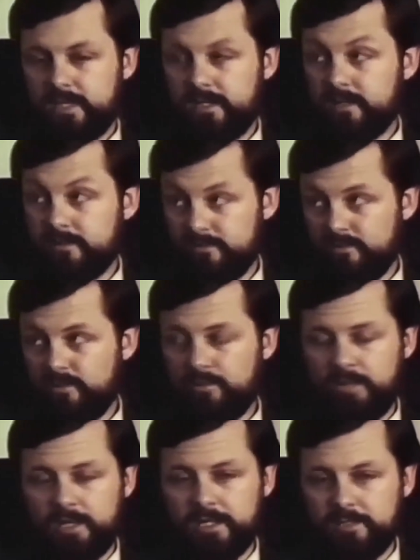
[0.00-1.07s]
Now, we're
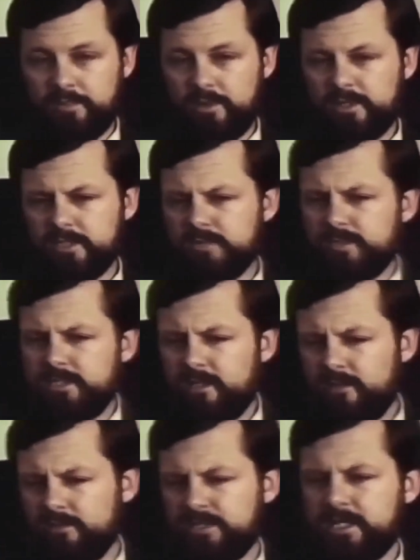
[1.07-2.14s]
playing their part. So we sit
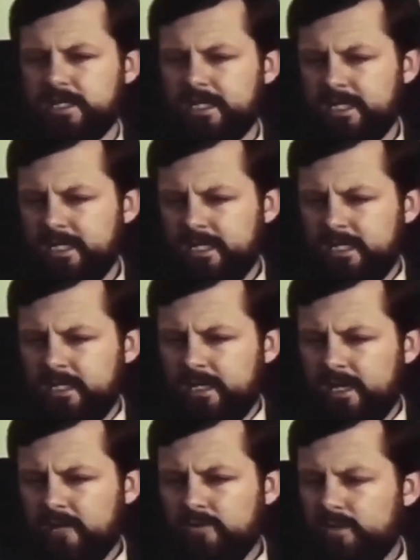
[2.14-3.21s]
here and we say,
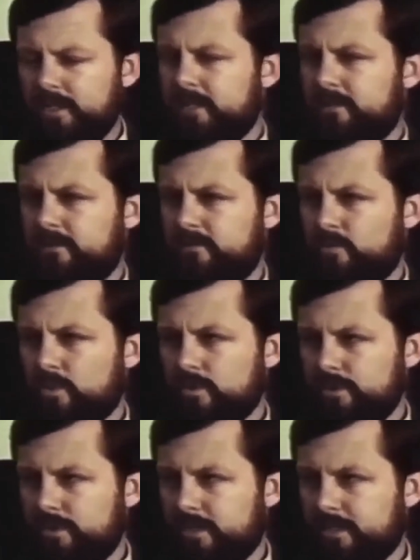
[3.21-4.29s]
how do we get world
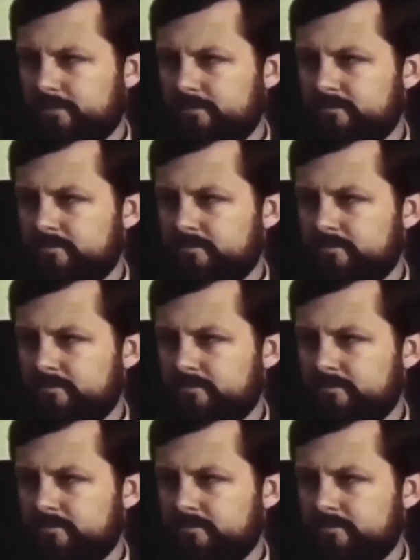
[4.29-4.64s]
unity?